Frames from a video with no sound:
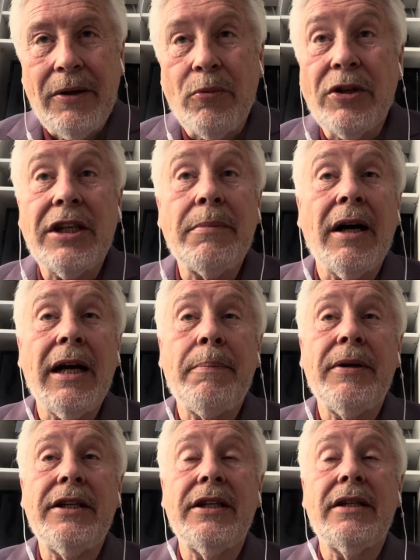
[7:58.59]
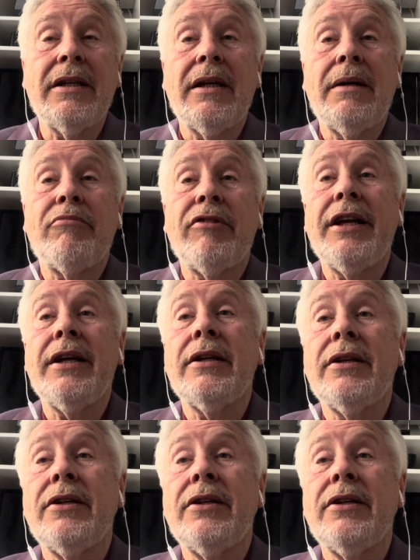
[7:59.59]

which in my opinion bring